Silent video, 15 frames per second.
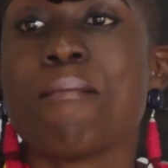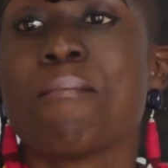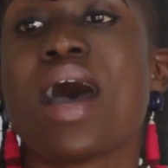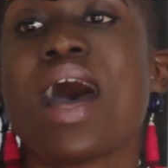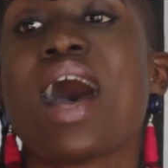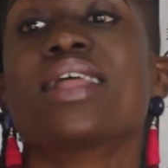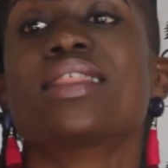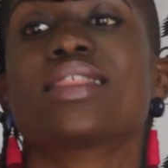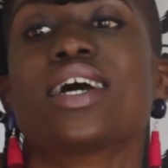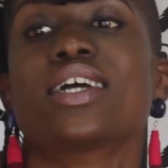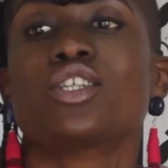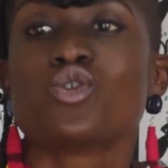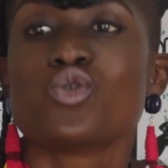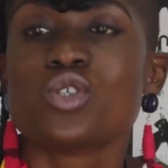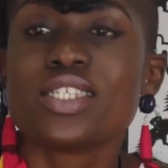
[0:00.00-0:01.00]
mother
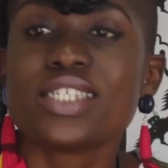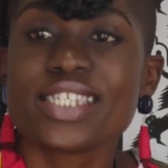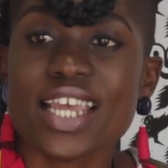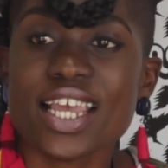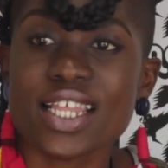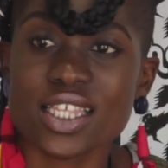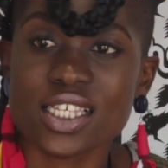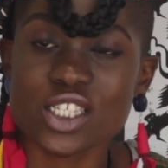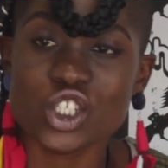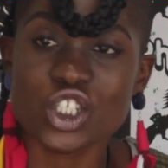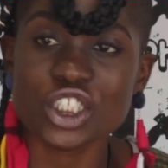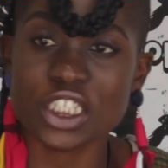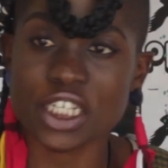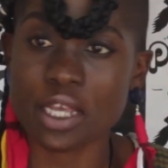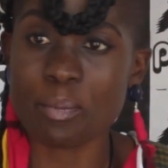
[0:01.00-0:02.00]
to steer this
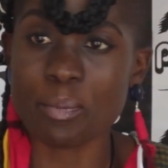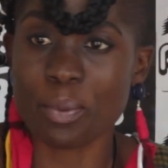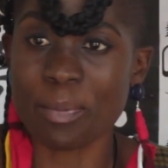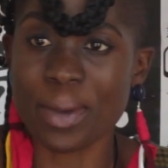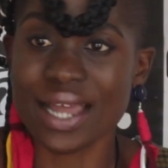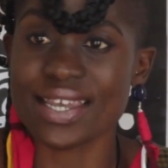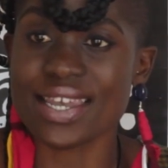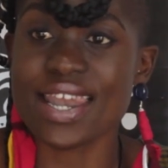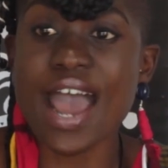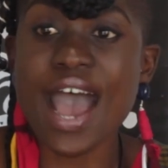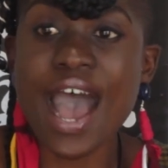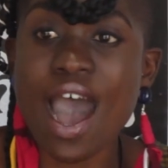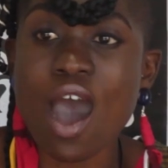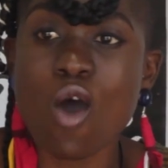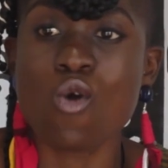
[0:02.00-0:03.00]
ship, but
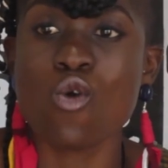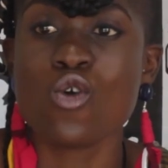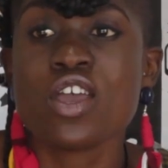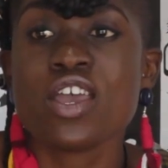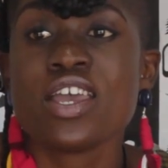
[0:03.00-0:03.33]
now